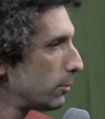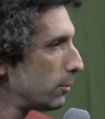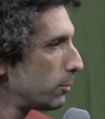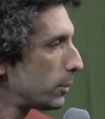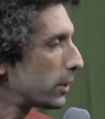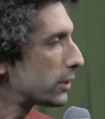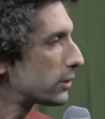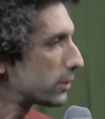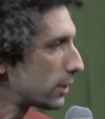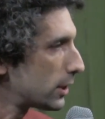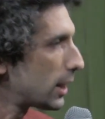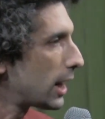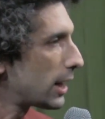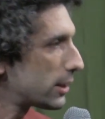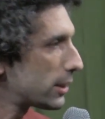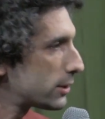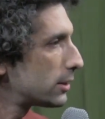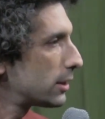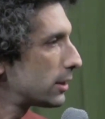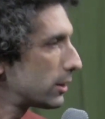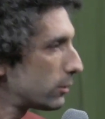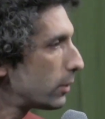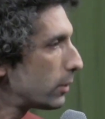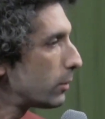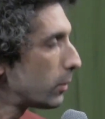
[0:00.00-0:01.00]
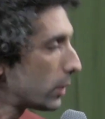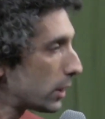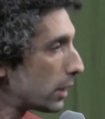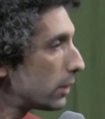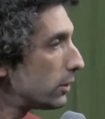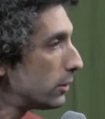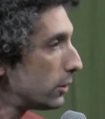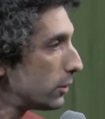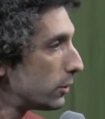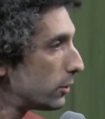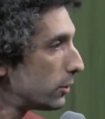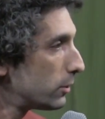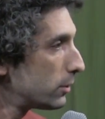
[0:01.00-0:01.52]
Because the last thing we want to
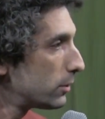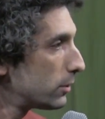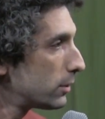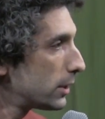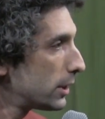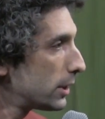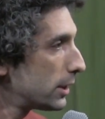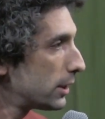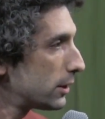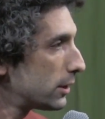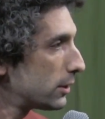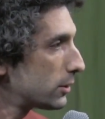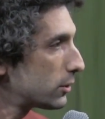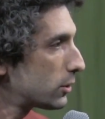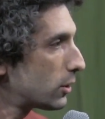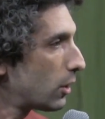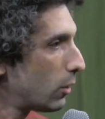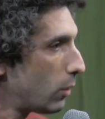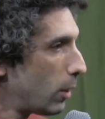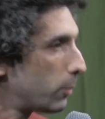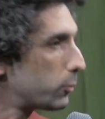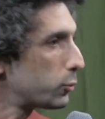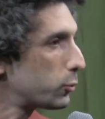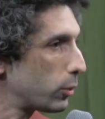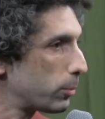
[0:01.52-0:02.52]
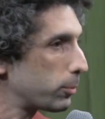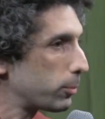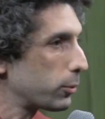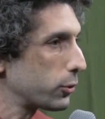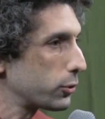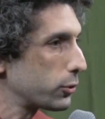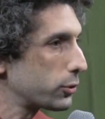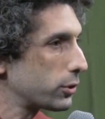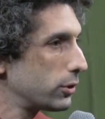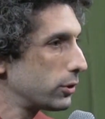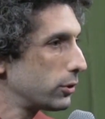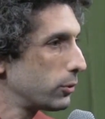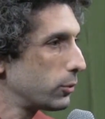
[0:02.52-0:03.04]
do is go up to a
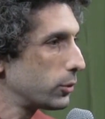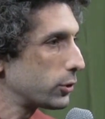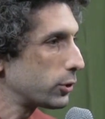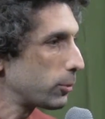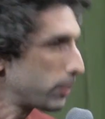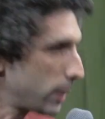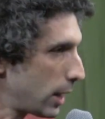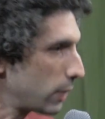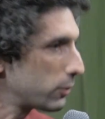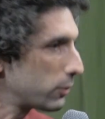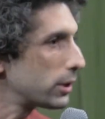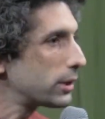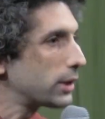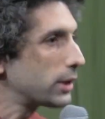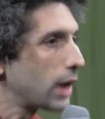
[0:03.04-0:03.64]
person who is about to